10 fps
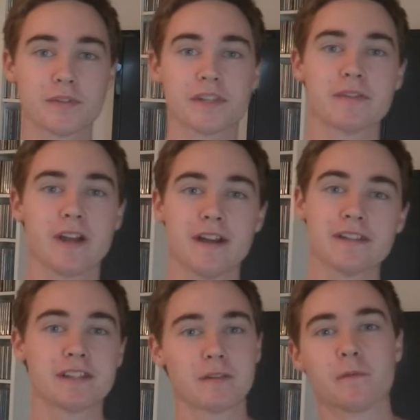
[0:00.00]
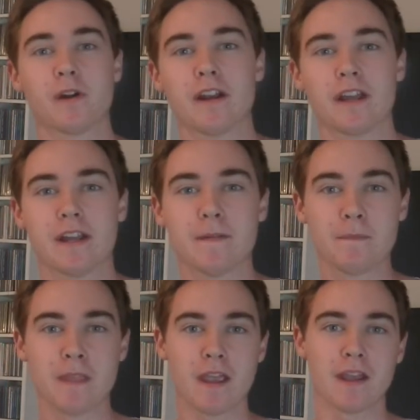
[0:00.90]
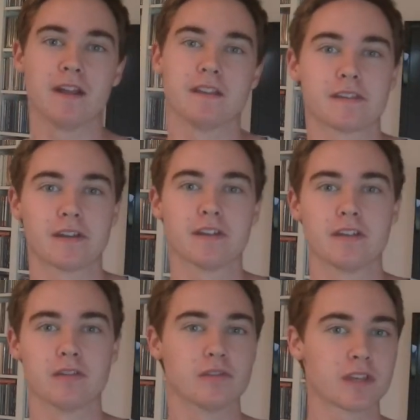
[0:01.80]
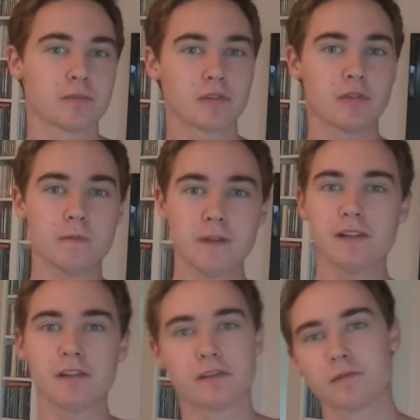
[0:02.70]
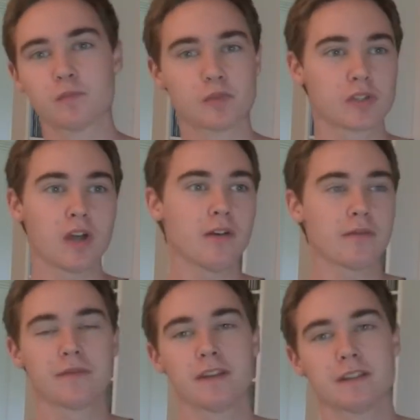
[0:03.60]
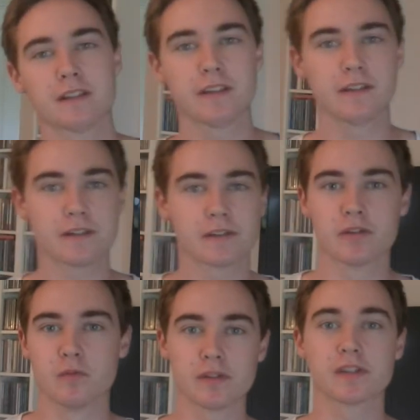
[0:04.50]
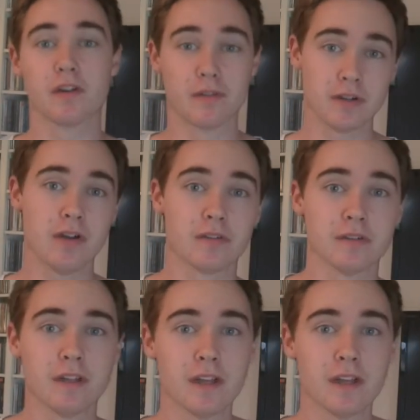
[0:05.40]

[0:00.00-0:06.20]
up guys, it's a Friday, and I decided to do some sort of vlog style thing to let you guys know what's going on.